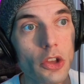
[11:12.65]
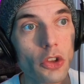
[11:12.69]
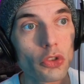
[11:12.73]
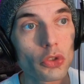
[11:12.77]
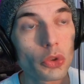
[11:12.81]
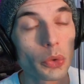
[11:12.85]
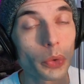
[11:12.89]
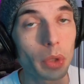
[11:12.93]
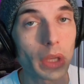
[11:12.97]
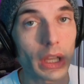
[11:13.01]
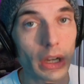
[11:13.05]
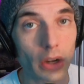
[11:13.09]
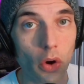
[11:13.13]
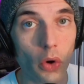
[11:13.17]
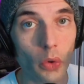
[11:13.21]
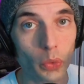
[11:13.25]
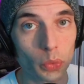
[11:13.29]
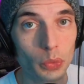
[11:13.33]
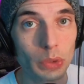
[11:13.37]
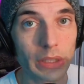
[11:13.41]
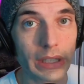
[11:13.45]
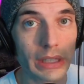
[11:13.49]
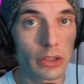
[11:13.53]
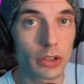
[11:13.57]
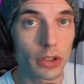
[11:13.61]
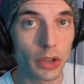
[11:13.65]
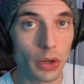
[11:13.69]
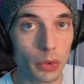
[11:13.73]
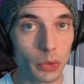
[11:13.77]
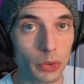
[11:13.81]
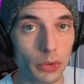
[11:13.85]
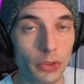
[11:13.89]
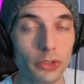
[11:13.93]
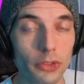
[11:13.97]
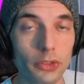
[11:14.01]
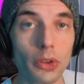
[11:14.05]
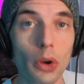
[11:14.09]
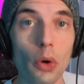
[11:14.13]
you can only go
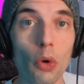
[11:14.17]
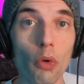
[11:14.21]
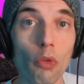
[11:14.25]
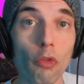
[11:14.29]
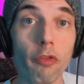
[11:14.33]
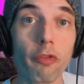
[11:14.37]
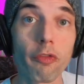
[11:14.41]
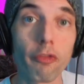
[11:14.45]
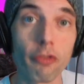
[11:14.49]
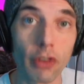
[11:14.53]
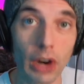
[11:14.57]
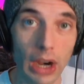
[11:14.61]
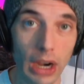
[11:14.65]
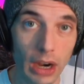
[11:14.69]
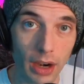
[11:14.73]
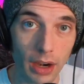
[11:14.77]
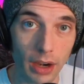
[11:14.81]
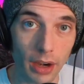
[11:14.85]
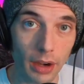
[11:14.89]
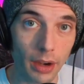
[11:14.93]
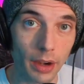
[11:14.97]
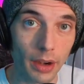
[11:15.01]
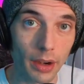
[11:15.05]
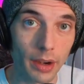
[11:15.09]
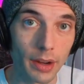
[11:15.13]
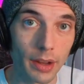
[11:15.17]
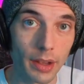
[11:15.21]
so far,